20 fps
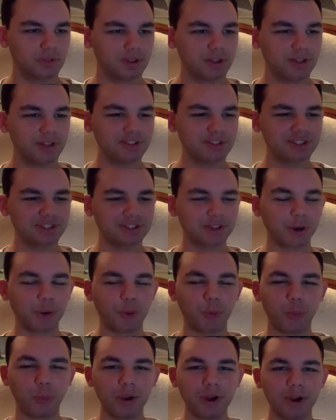This is
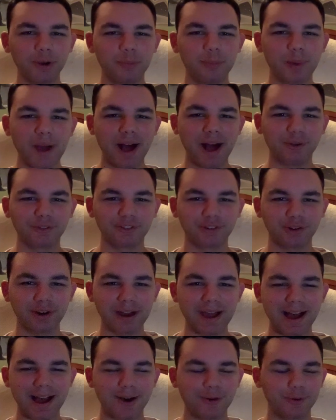gonna weird Bowser
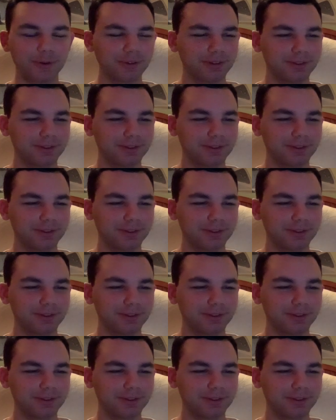out.